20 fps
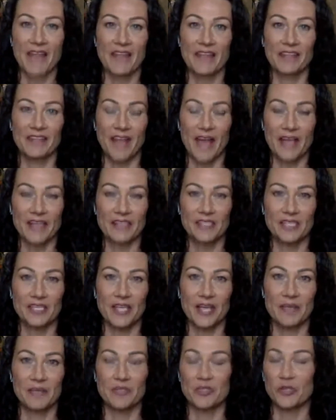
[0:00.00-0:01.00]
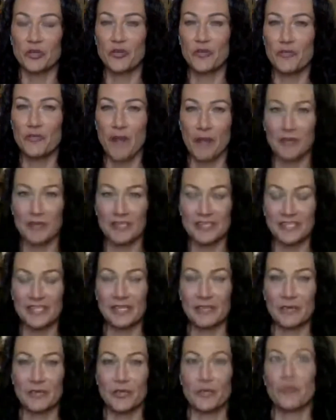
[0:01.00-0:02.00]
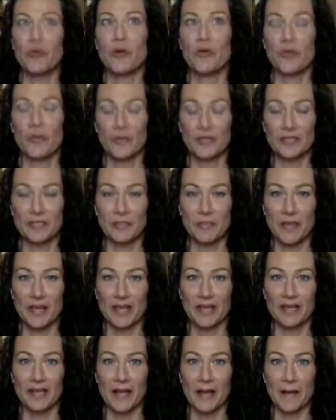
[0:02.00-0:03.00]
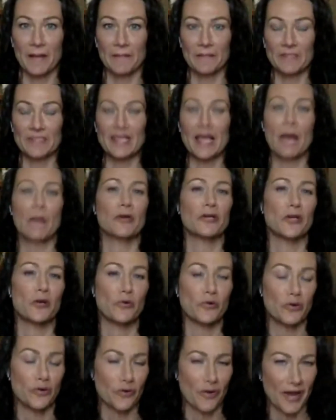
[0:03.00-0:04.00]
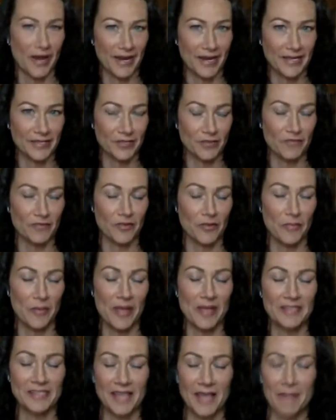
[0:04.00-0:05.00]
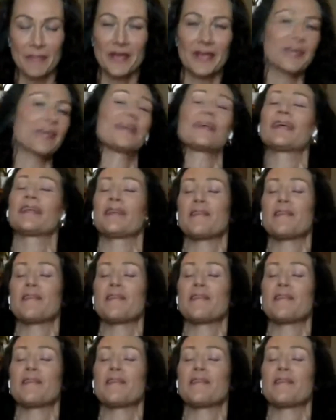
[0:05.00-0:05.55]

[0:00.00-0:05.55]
And then lastly, I'm sure you've probably seen, well, you know, there was a big um, sourdough craze over the oh, pandemic oh, yes.